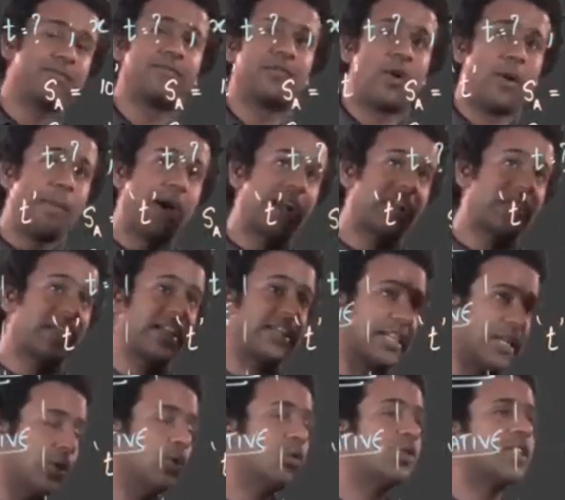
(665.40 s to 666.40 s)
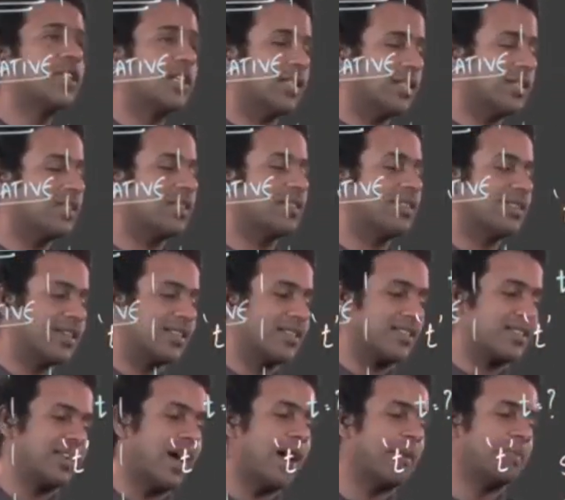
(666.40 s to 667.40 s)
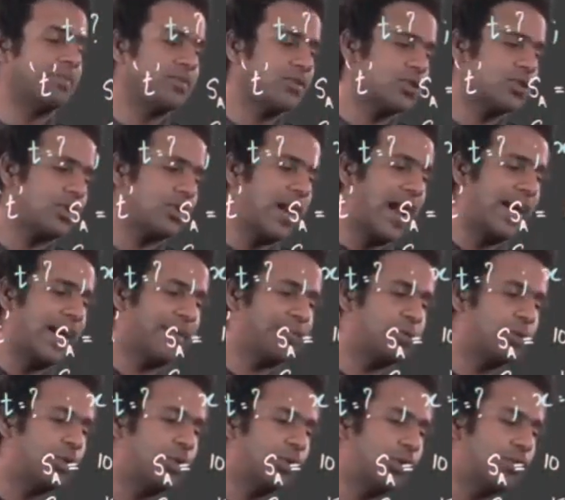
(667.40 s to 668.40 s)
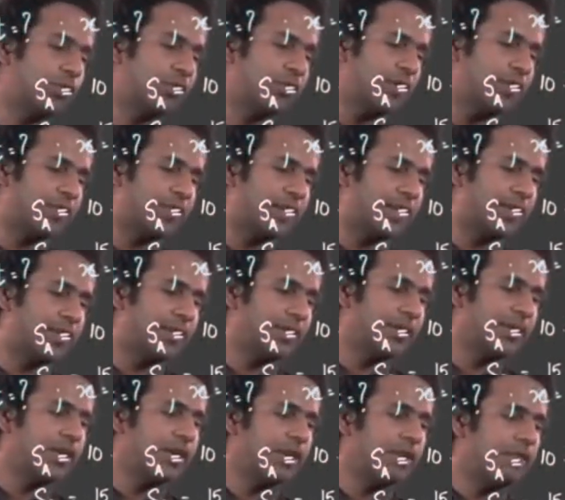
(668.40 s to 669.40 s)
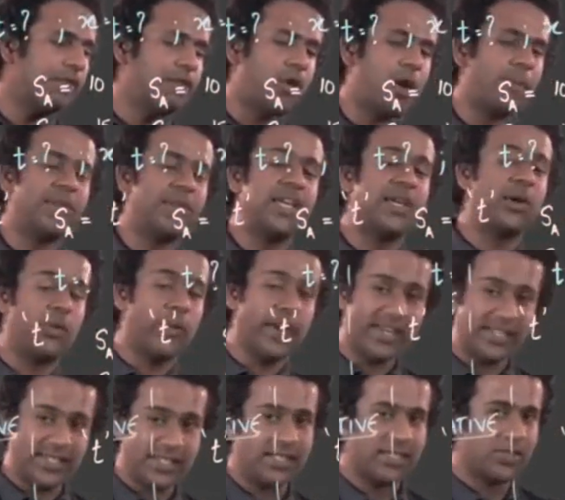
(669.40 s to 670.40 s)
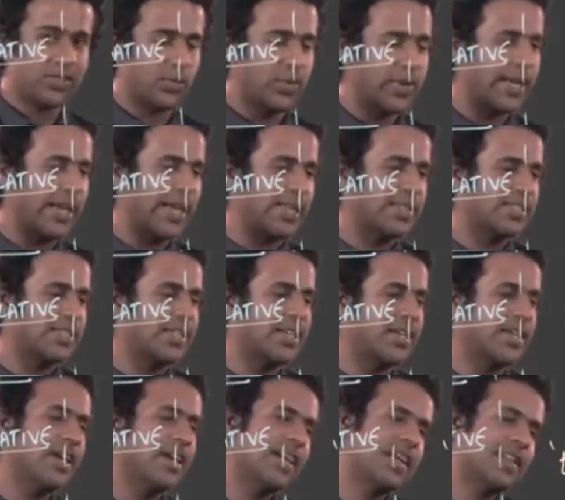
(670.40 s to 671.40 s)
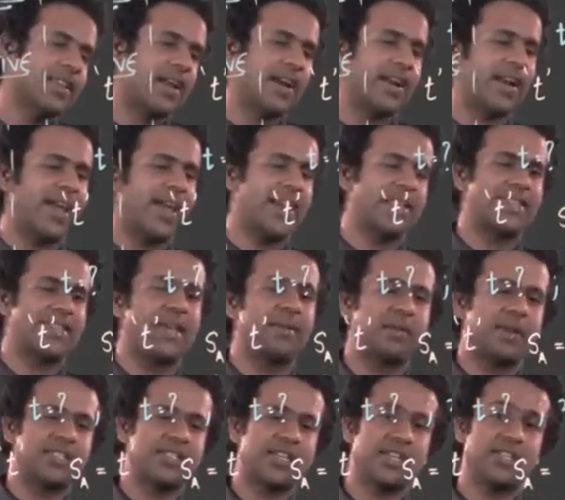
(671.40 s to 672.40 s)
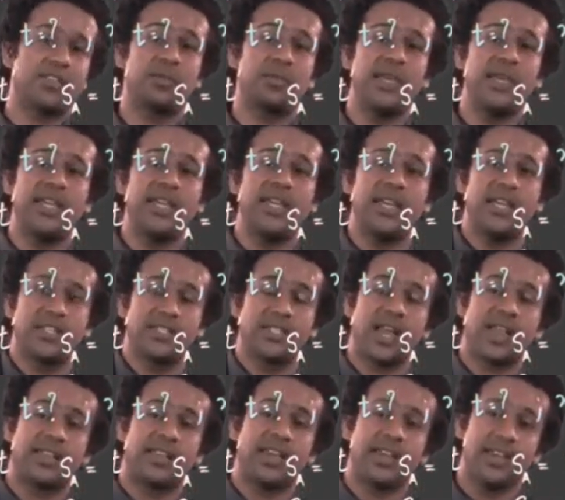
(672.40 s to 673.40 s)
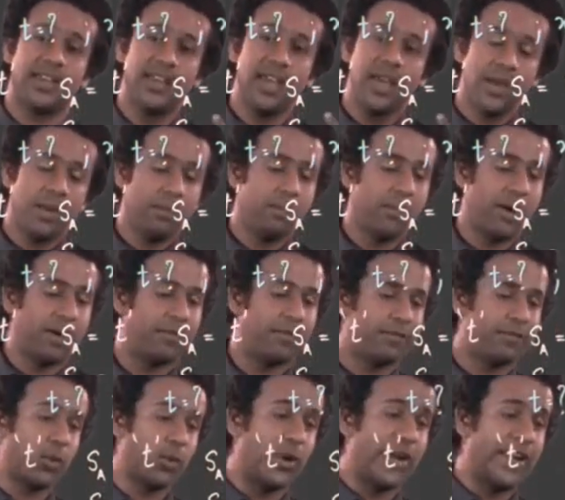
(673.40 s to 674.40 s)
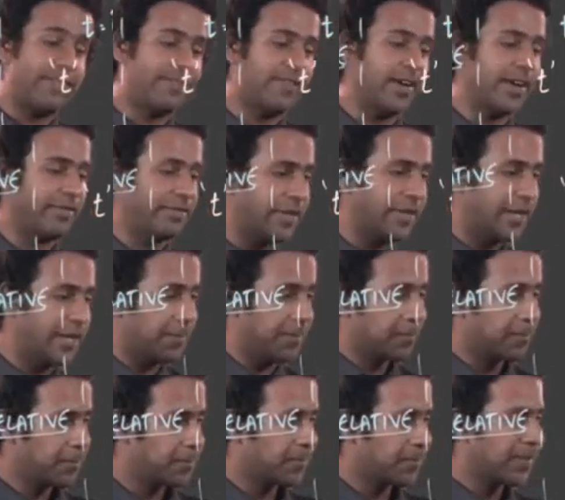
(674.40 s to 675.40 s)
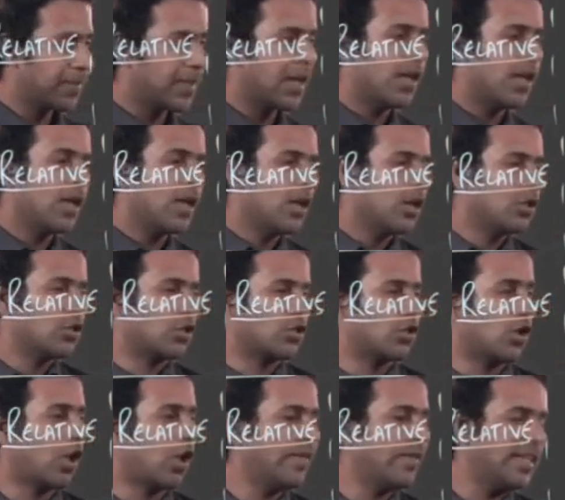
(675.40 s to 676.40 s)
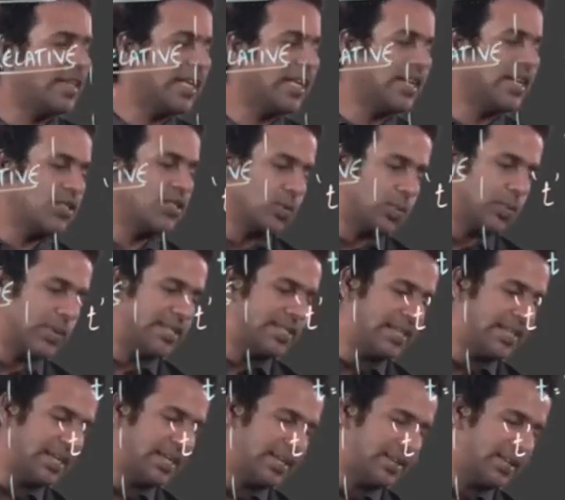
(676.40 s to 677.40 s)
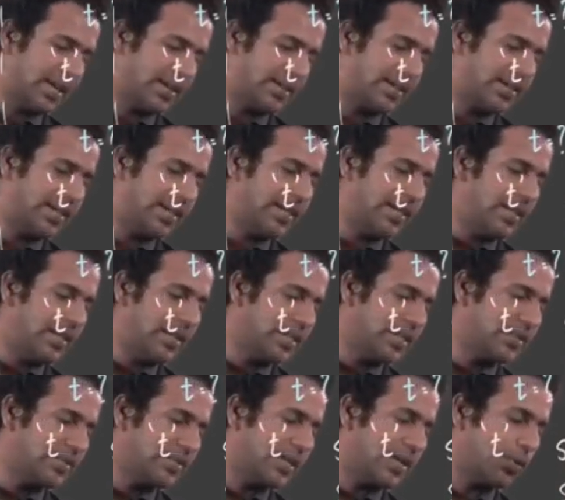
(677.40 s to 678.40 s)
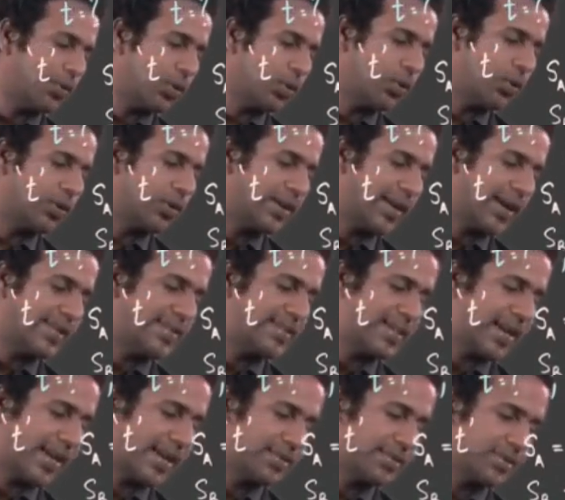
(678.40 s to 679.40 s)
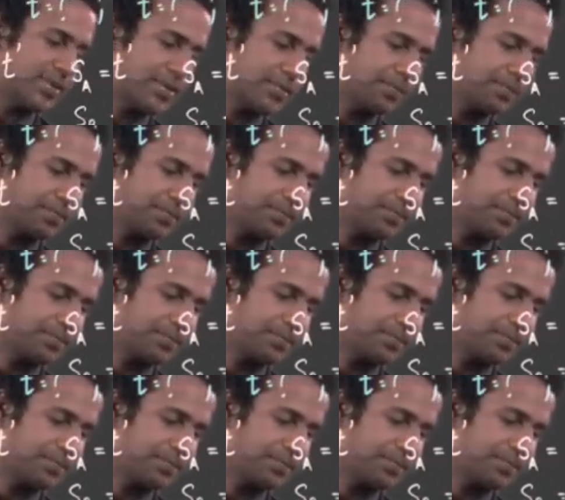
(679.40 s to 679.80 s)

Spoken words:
from our conclusions, the sum should add up to 250. From the equations, we can see that SA plus SB is nothing but 25t. So solving this, we see that t is equal to 10 seconds.